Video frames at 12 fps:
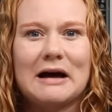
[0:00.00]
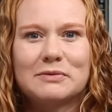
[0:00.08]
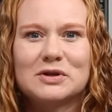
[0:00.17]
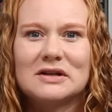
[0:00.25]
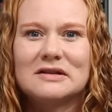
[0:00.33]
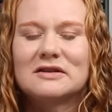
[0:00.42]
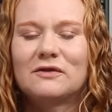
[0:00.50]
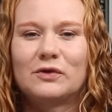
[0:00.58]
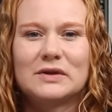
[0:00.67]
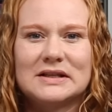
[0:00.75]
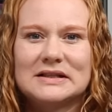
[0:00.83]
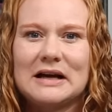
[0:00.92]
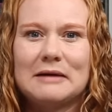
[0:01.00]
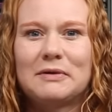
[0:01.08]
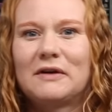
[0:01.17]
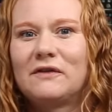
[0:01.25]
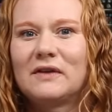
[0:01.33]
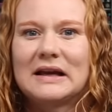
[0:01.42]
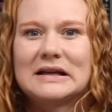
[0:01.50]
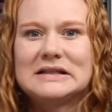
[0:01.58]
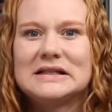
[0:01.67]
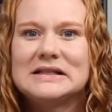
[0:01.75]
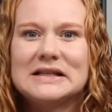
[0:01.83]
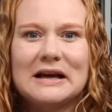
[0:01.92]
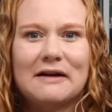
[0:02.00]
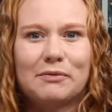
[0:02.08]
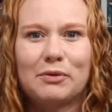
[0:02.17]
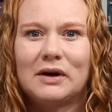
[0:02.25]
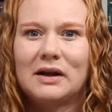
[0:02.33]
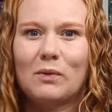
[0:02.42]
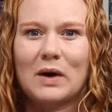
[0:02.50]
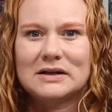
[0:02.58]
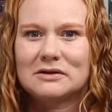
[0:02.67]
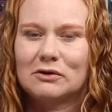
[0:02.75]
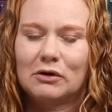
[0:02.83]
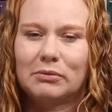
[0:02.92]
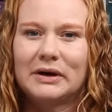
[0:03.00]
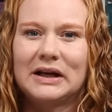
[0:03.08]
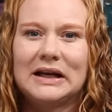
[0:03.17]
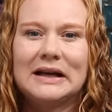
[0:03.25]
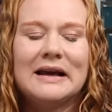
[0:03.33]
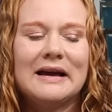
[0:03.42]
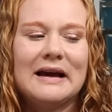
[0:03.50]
options for this type of like D T F printing, white toner printing,